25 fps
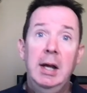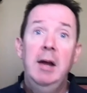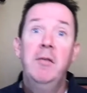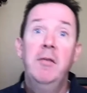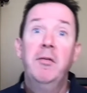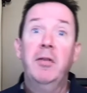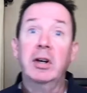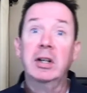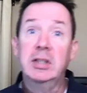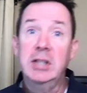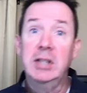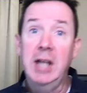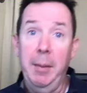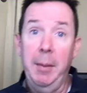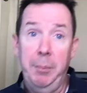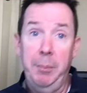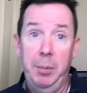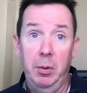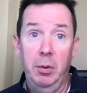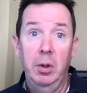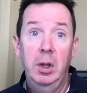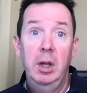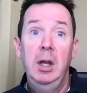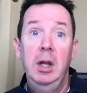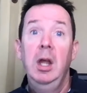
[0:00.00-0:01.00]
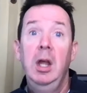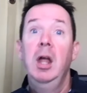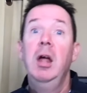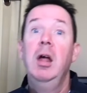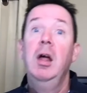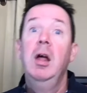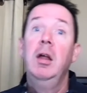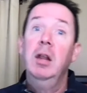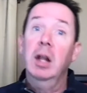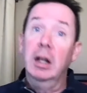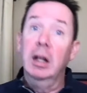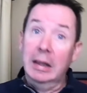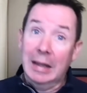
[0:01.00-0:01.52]
For example,
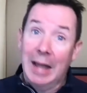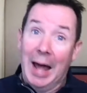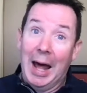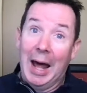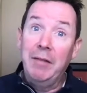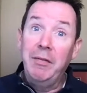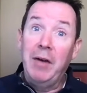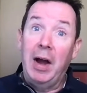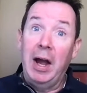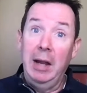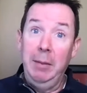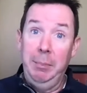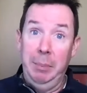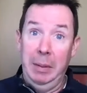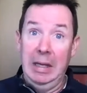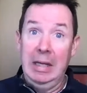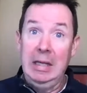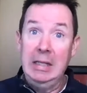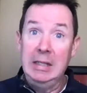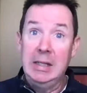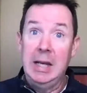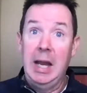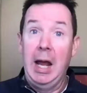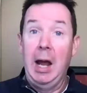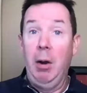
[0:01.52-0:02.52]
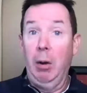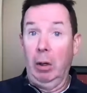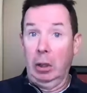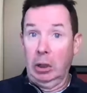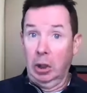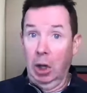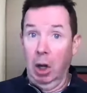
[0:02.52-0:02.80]
a lot of IEPs now